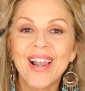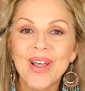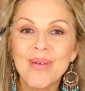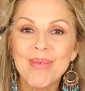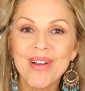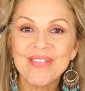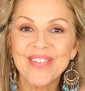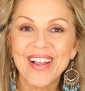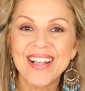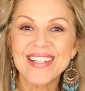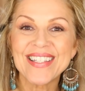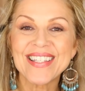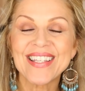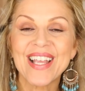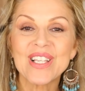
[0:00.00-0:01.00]
Hello my
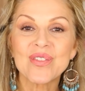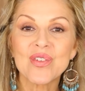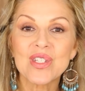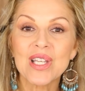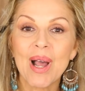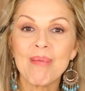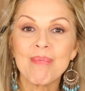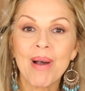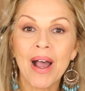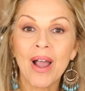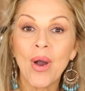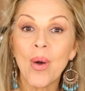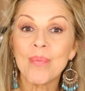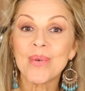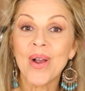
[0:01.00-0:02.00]
friends, thanks for stopping
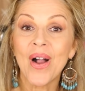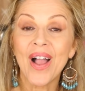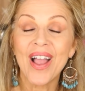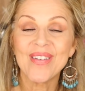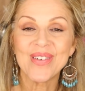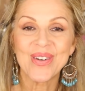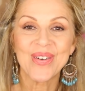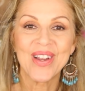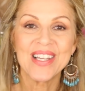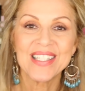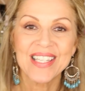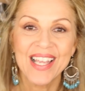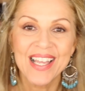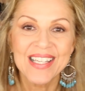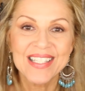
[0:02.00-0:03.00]
by. Hope you're all having a
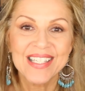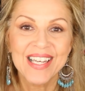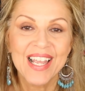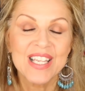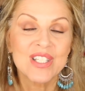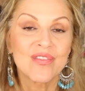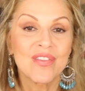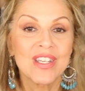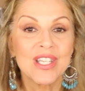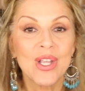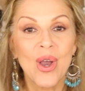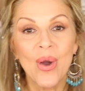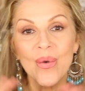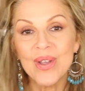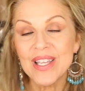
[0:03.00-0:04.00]
great day. Today's
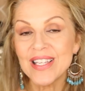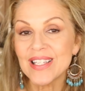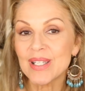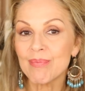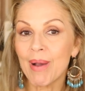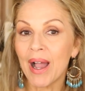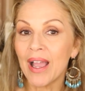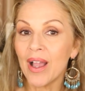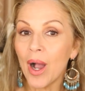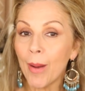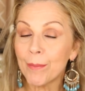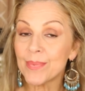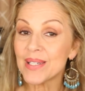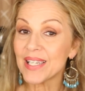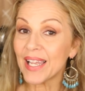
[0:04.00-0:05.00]
video is my
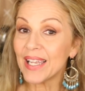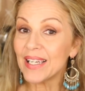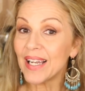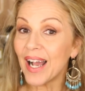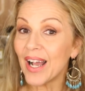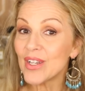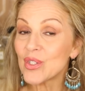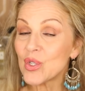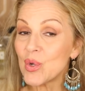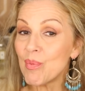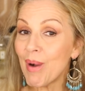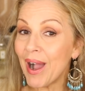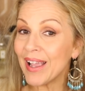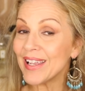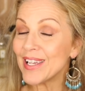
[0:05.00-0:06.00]
update to
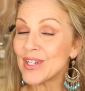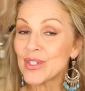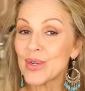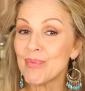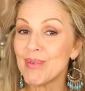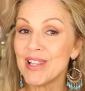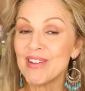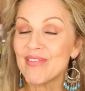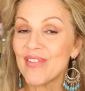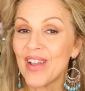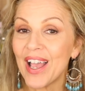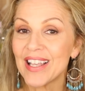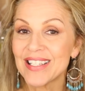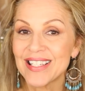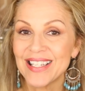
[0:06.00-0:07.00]
my intermittent
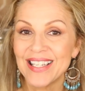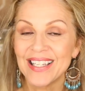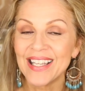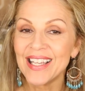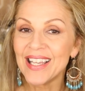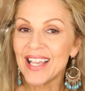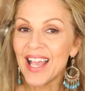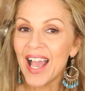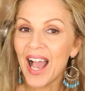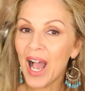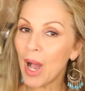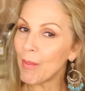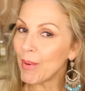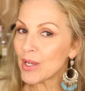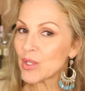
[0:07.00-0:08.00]
fasting.
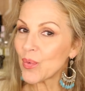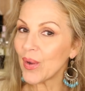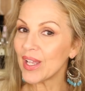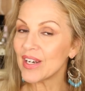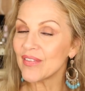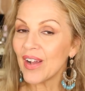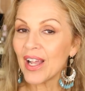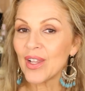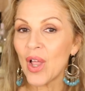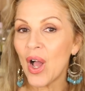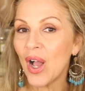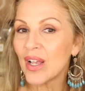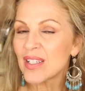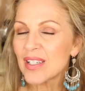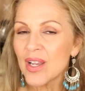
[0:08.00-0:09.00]
How much weight have I
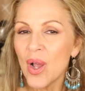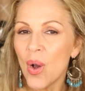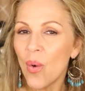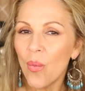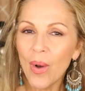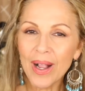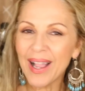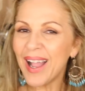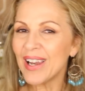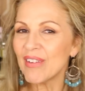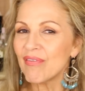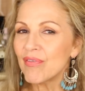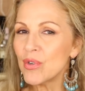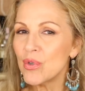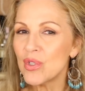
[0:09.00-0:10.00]
lost? What
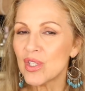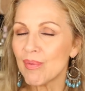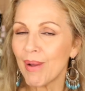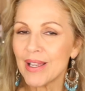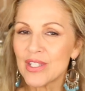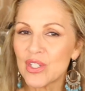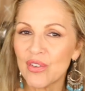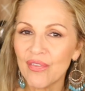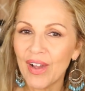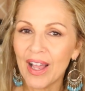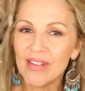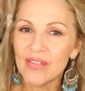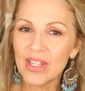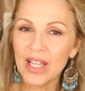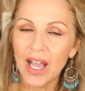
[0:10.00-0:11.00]
kind of foods am I
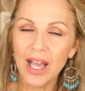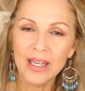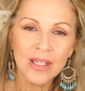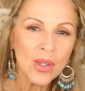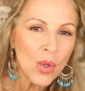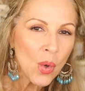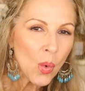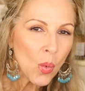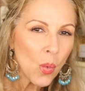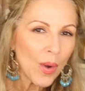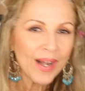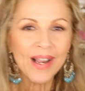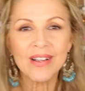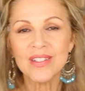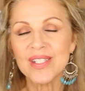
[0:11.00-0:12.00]
surviving on?
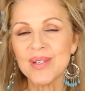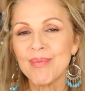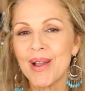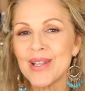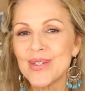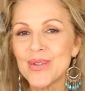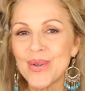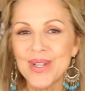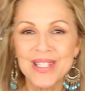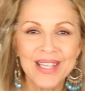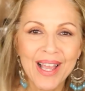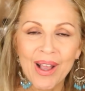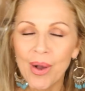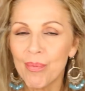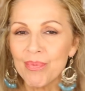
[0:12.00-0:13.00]
What else am I doing
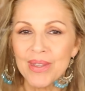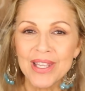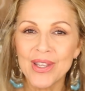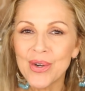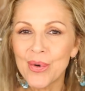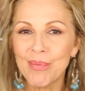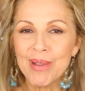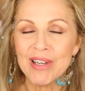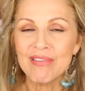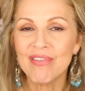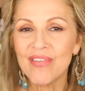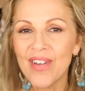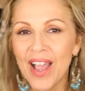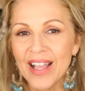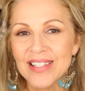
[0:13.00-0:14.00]
to help the
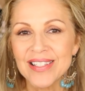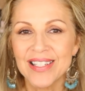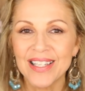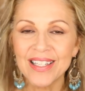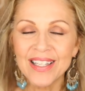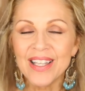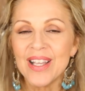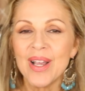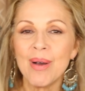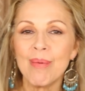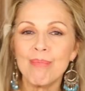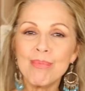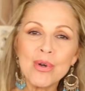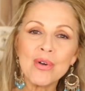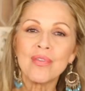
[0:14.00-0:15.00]
intermittent fasting
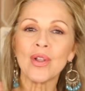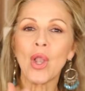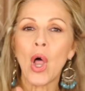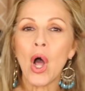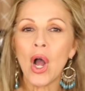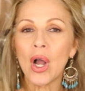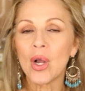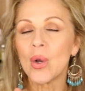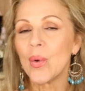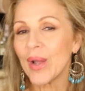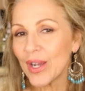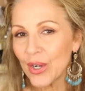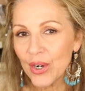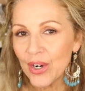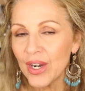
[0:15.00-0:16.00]
move along
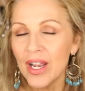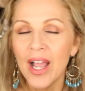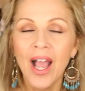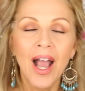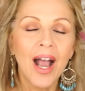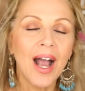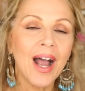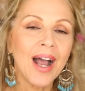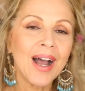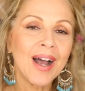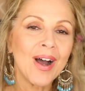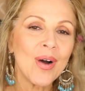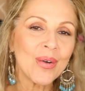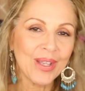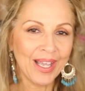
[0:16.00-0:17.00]
quicker?
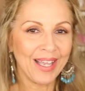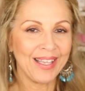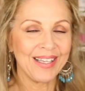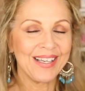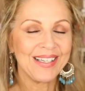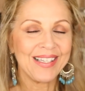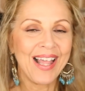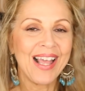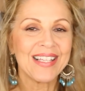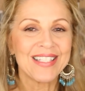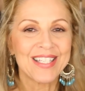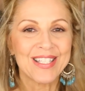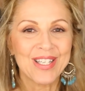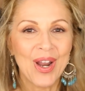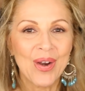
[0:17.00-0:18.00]
Okay,
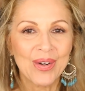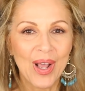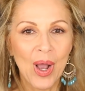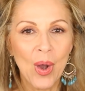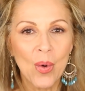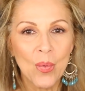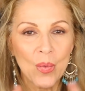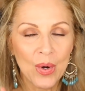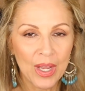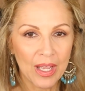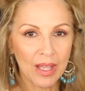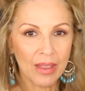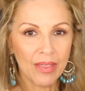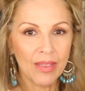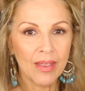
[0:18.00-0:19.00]
let's start out
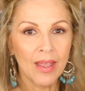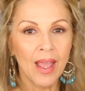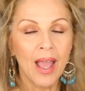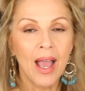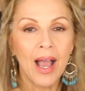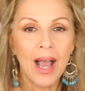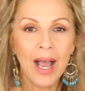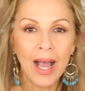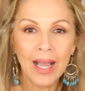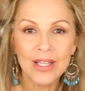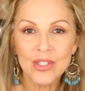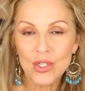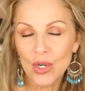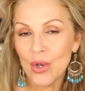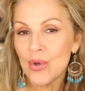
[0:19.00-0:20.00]
with,
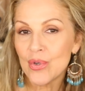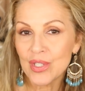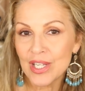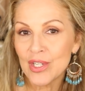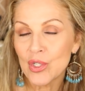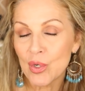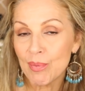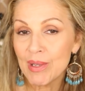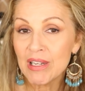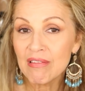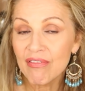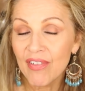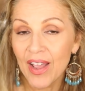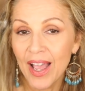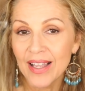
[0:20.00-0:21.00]
I chose
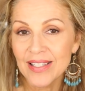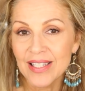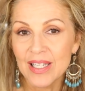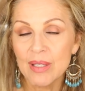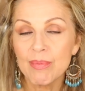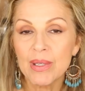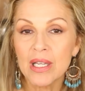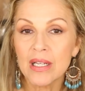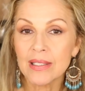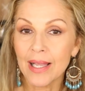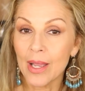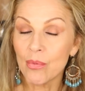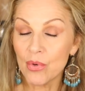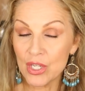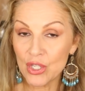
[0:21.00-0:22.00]
intermittent fasting because
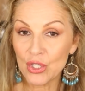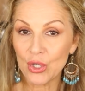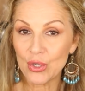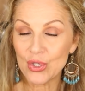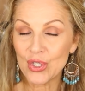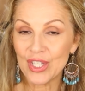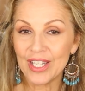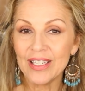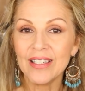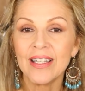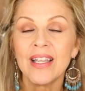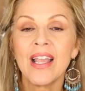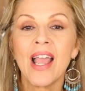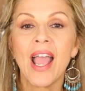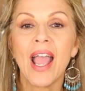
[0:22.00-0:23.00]
I researched it
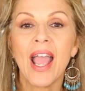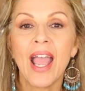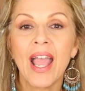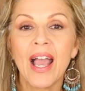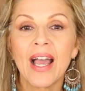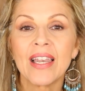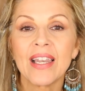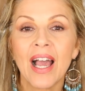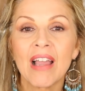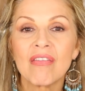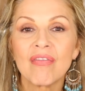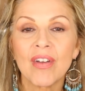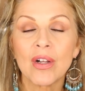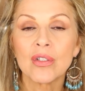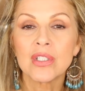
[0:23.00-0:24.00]
and I
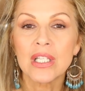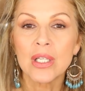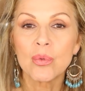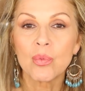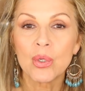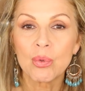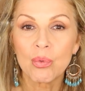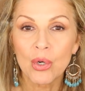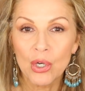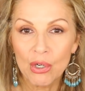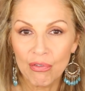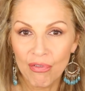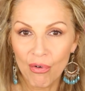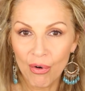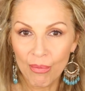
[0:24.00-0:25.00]
felt it would
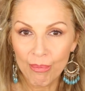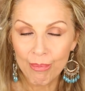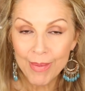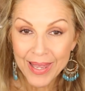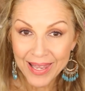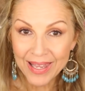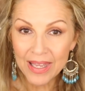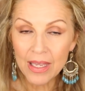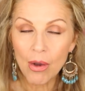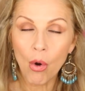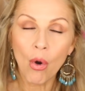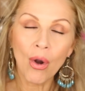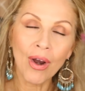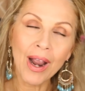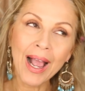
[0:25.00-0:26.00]
work for me,
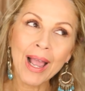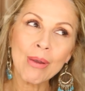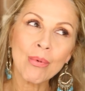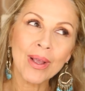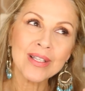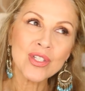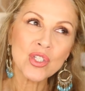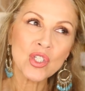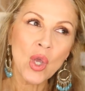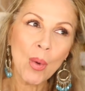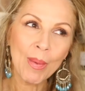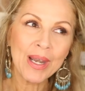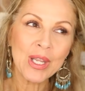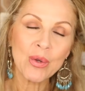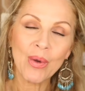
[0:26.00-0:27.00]
or I read
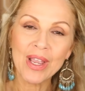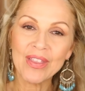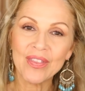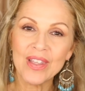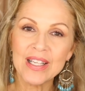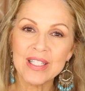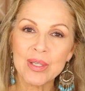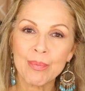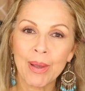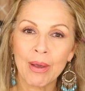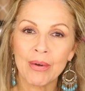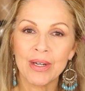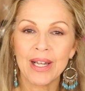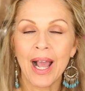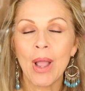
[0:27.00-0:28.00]
so many great things
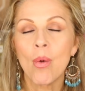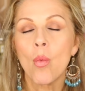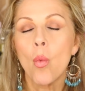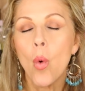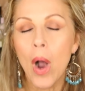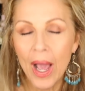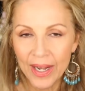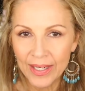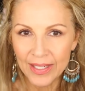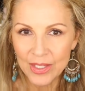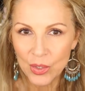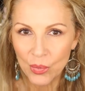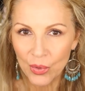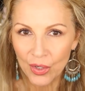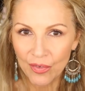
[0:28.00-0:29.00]
about it, I wanted
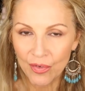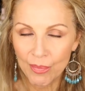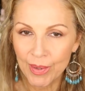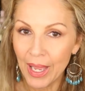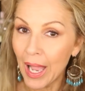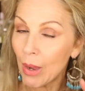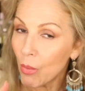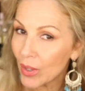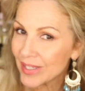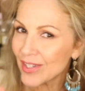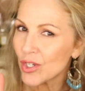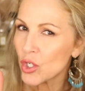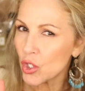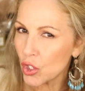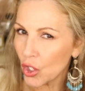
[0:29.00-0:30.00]
it to work for me. I
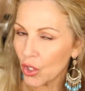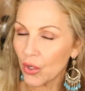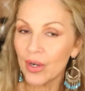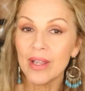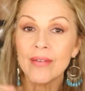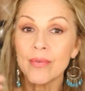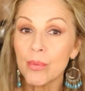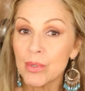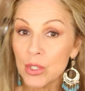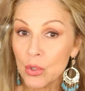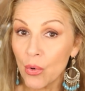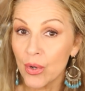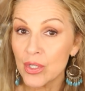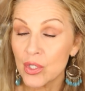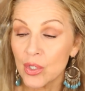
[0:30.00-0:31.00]
wasn't sure if it was
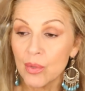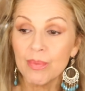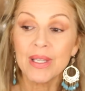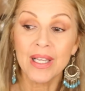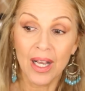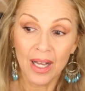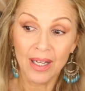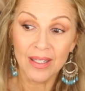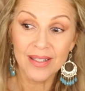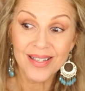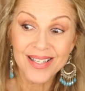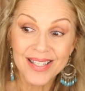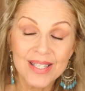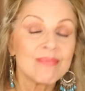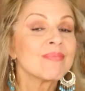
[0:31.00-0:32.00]
going to
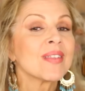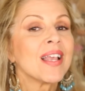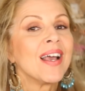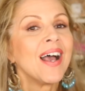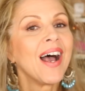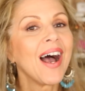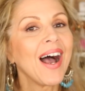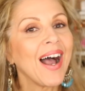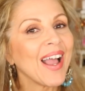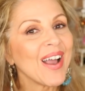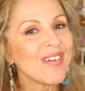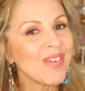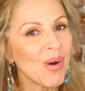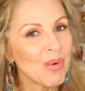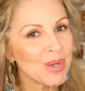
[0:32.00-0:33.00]
because I
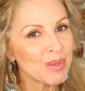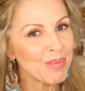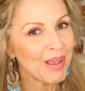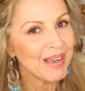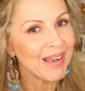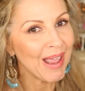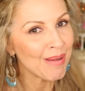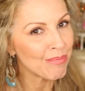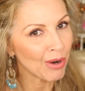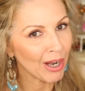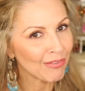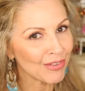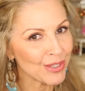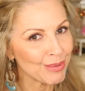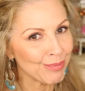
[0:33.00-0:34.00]
have always been a
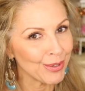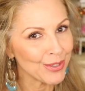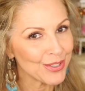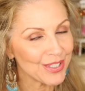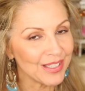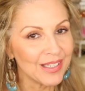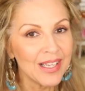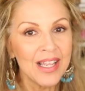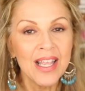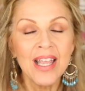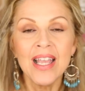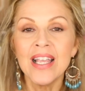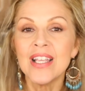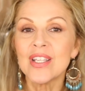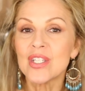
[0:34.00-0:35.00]
breakfast person.
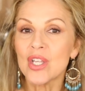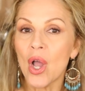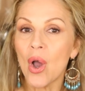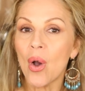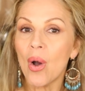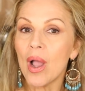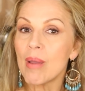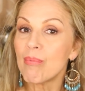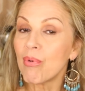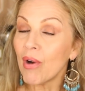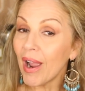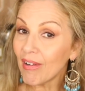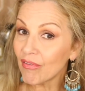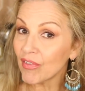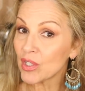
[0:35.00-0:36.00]
So a
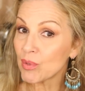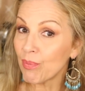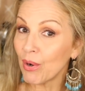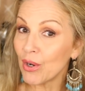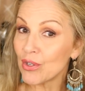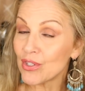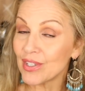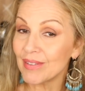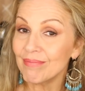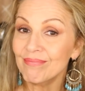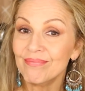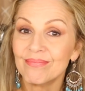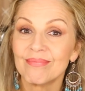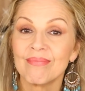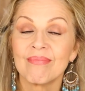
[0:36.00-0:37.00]
breakfast person